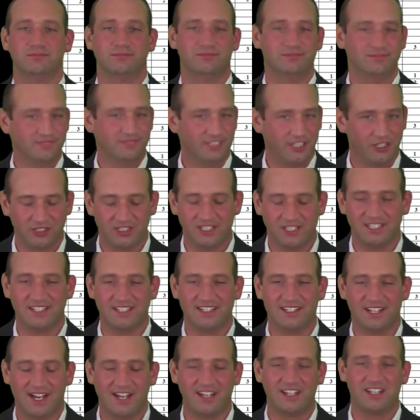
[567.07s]
Nearly
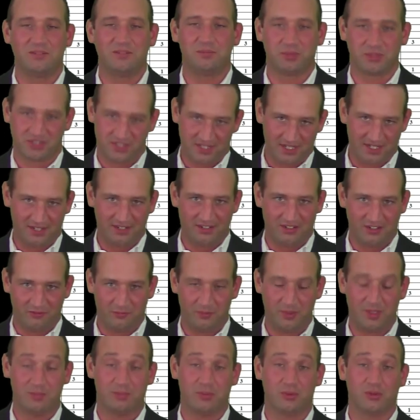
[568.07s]
90% of
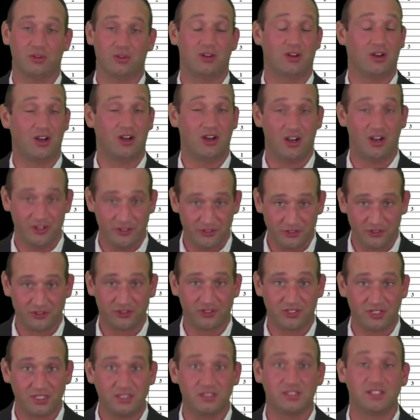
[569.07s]
people under
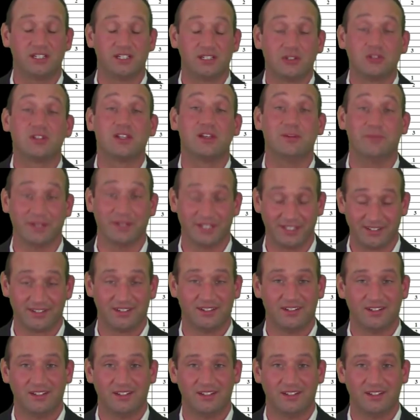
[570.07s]
the legal limit